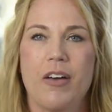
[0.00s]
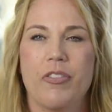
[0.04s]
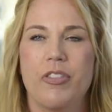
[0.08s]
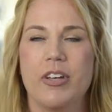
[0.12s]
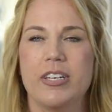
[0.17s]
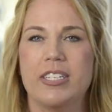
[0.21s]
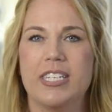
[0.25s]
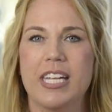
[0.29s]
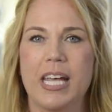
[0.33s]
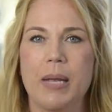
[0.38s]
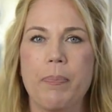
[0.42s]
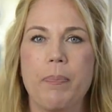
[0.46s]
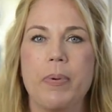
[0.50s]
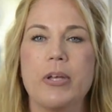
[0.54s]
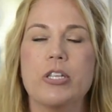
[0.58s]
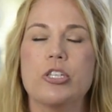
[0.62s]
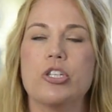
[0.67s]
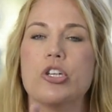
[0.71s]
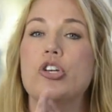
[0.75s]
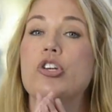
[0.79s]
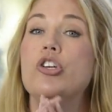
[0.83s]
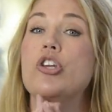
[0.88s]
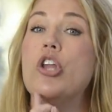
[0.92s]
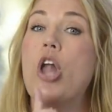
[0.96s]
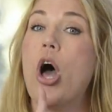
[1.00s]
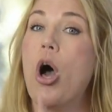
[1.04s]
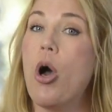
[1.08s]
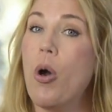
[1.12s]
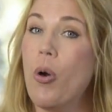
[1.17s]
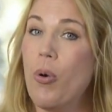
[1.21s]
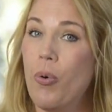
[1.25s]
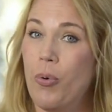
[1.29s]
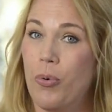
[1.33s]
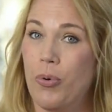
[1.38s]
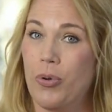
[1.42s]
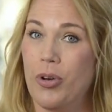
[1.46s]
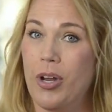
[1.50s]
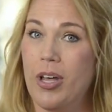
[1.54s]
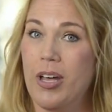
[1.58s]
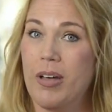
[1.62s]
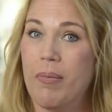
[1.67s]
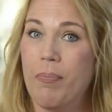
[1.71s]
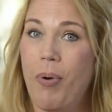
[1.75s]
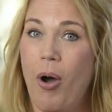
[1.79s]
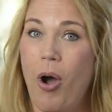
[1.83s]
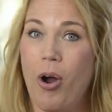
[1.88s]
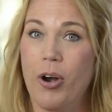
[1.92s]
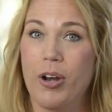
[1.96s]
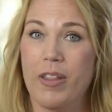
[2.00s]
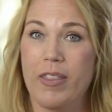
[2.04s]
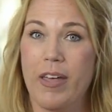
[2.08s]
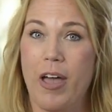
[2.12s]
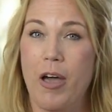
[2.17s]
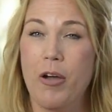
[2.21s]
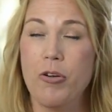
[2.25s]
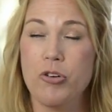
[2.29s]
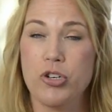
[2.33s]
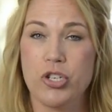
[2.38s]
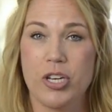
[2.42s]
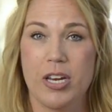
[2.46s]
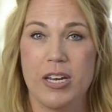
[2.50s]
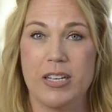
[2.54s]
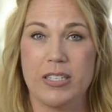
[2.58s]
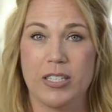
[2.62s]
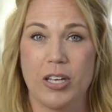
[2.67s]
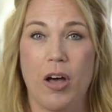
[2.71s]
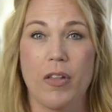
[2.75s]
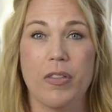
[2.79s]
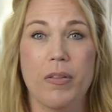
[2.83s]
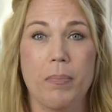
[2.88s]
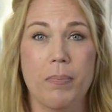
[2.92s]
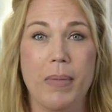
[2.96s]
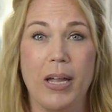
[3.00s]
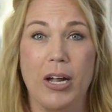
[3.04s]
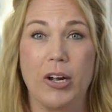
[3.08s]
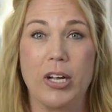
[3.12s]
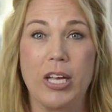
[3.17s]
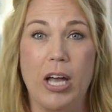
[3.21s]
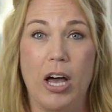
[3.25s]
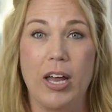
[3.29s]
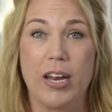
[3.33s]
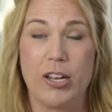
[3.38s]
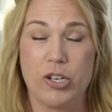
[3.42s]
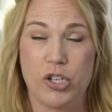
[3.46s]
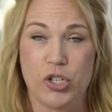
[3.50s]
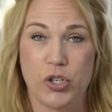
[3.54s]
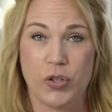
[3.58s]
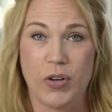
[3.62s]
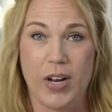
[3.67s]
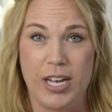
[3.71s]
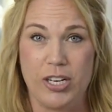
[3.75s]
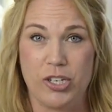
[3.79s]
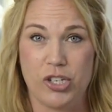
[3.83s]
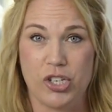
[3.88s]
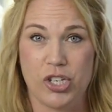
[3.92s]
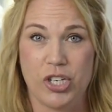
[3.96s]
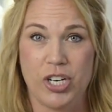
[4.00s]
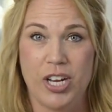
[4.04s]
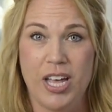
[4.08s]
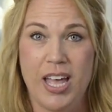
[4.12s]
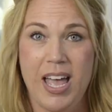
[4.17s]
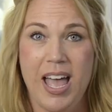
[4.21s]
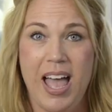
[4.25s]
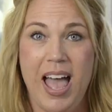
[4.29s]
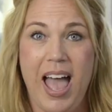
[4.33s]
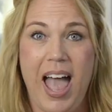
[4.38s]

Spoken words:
The deepest known part of the ocean is called the Mariana Trench.